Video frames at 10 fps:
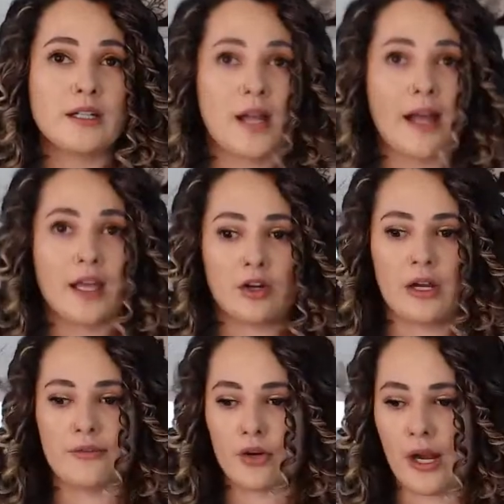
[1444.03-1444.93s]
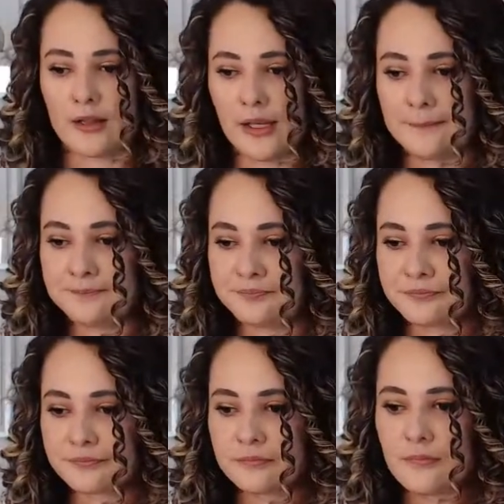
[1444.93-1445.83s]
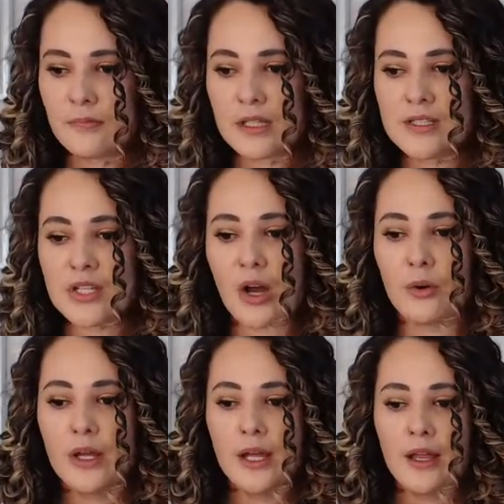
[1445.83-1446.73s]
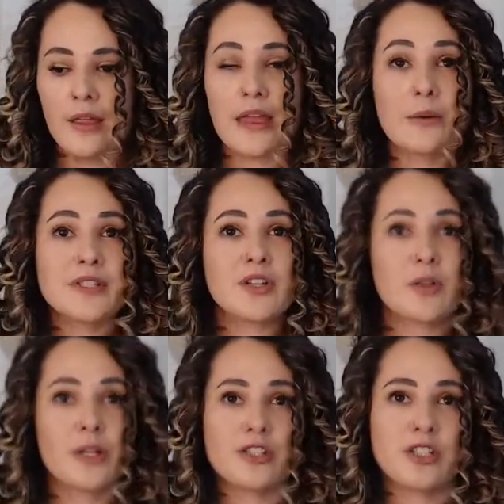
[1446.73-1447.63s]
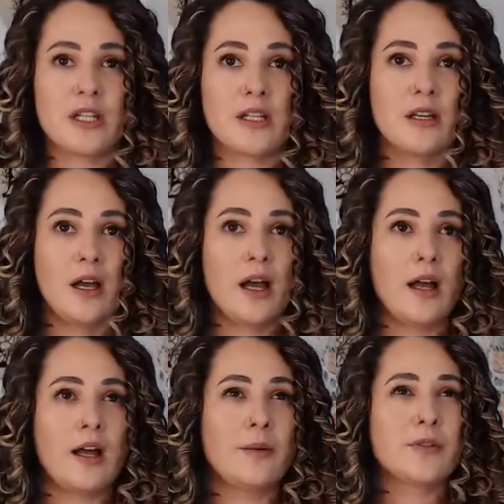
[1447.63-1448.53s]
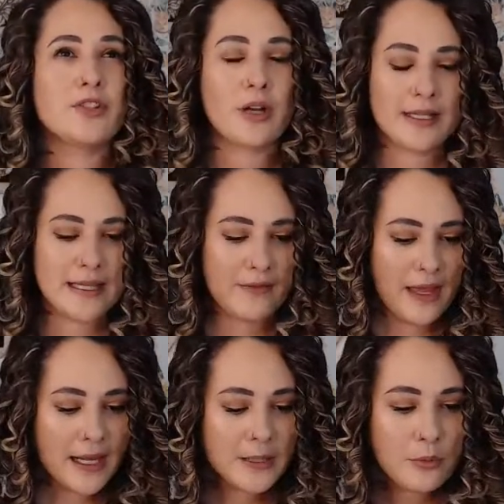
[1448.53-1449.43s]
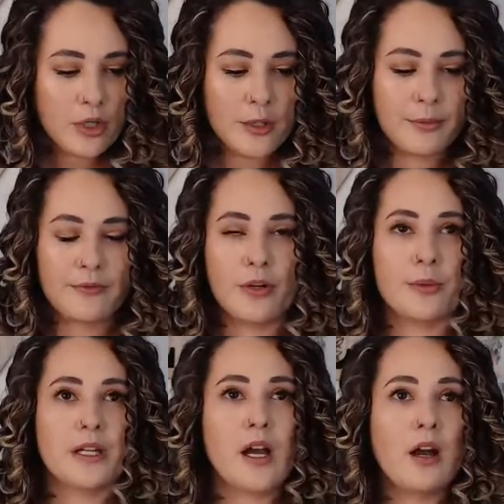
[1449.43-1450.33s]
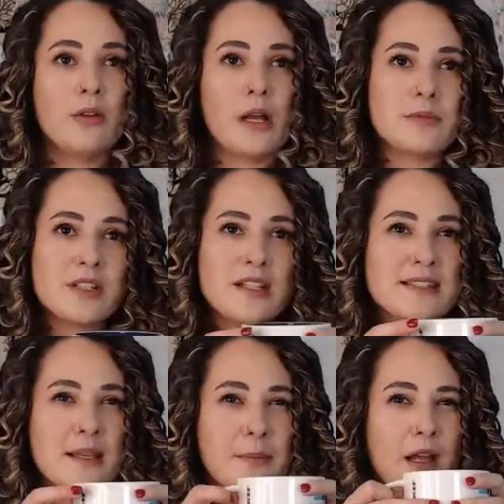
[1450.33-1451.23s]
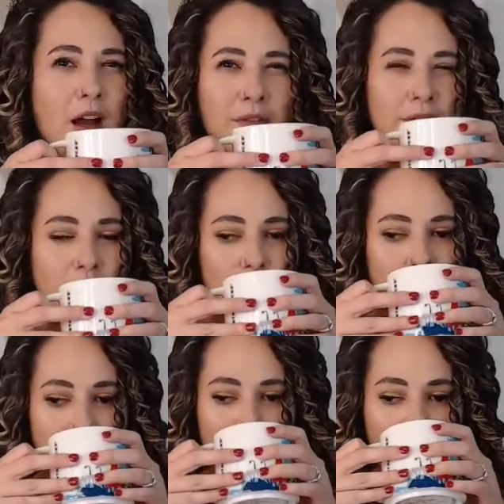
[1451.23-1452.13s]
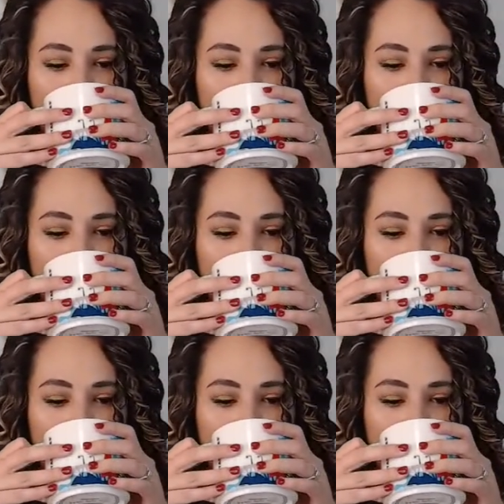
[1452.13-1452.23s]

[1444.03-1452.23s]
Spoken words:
not engrave correctly. So that was a good question. Do you guys have any more before we go? I'm just going to sip my coffee real quick.